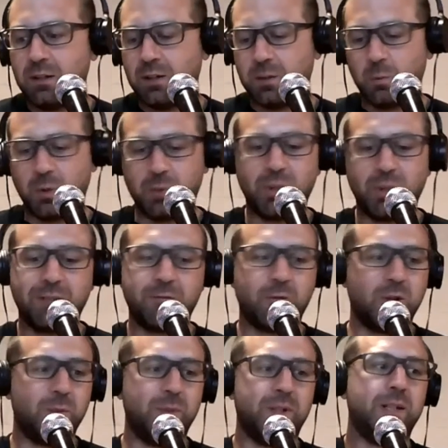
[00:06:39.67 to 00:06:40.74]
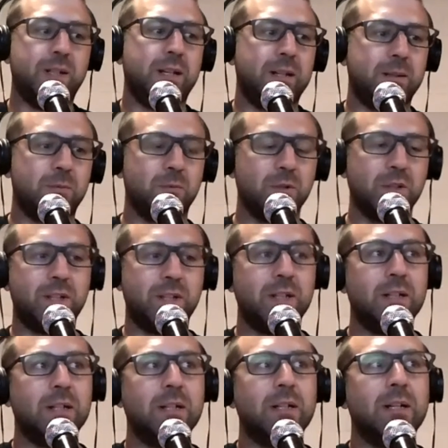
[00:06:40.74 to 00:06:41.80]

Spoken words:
on one platform. And it really,